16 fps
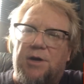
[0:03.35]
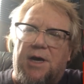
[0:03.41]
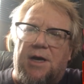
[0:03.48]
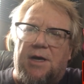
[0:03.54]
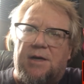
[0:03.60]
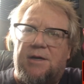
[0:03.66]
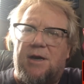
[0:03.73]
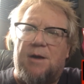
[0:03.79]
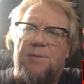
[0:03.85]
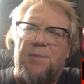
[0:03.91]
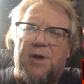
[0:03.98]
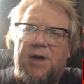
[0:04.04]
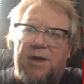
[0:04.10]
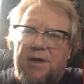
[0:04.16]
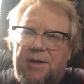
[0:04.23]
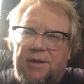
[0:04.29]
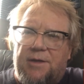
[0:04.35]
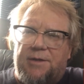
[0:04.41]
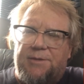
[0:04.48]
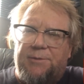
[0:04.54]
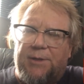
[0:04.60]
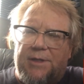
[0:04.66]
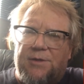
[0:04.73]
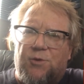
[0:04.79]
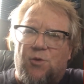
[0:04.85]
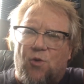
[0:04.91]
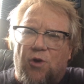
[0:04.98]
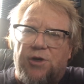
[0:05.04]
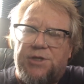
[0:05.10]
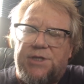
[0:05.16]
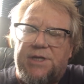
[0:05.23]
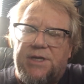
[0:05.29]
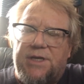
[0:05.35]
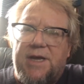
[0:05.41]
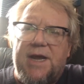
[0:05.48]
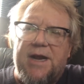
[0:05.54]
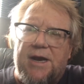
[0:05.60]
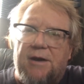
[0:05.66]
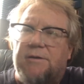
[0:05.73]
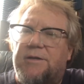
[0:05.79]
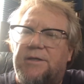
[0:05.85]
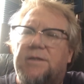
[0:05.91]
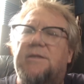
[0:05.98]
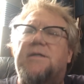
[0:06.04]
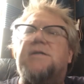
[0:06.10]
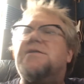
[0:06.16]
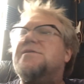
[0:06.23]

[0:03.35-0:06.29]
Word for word: Uh, got my uh, well, quarantine hair and uh,